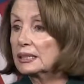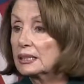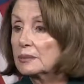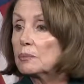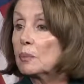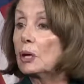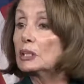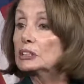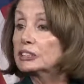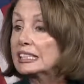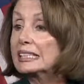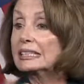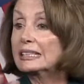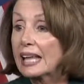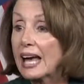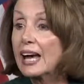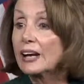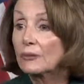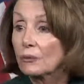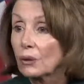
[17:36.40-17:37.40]

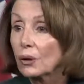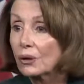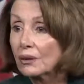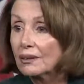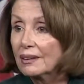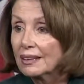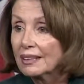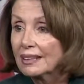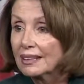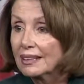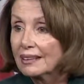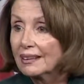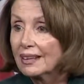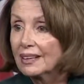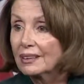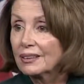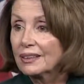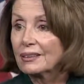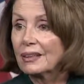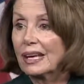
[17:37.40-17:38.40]
multilateral,
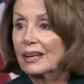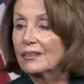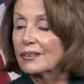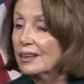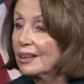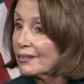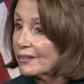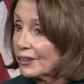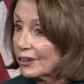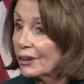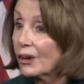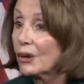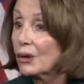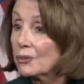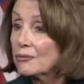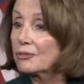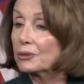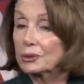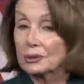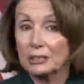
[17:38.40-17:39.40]
and they're
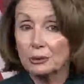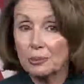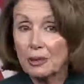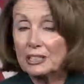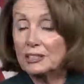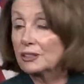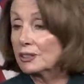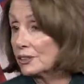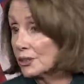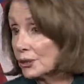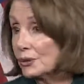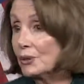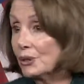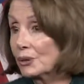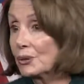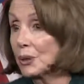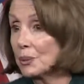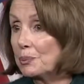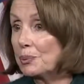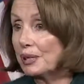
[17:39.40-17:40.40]
hurtful, especially to the
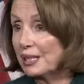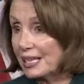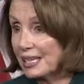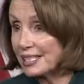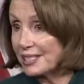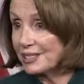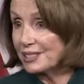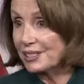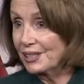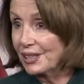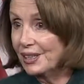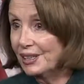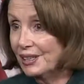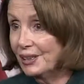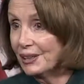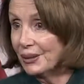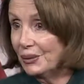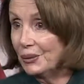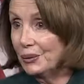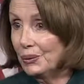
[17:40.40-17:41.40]
Europeans,
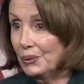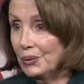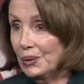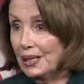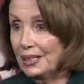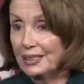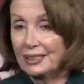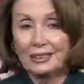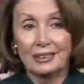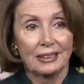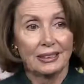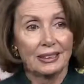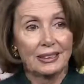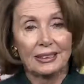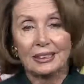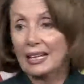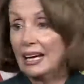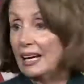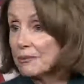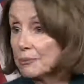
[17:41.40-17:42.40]
who
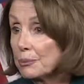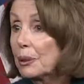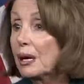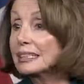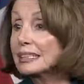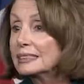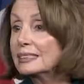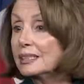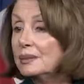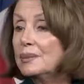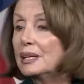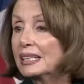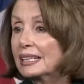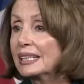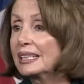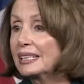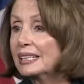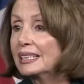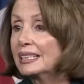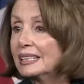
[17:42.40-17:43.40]
have
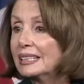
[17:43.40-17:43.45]
proximity,